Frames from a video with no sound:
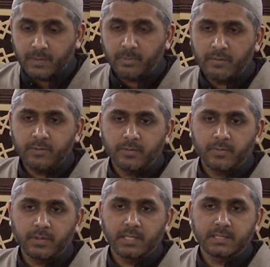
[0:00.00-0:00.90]
the Prophet of
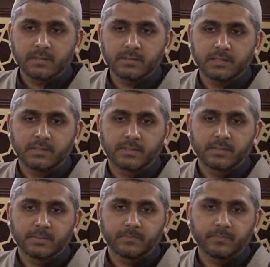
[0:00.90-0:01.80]
Allah tells
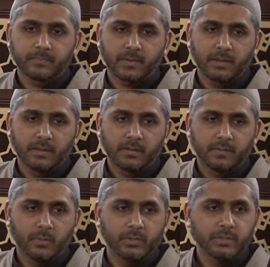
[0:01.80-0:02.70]
us
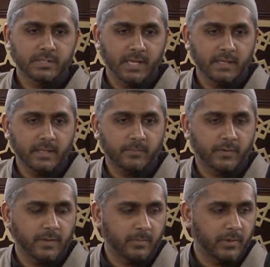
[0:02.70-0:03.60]
that when you stand up
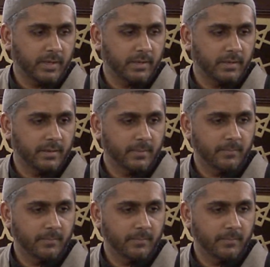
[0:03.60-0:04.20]
for the prayer,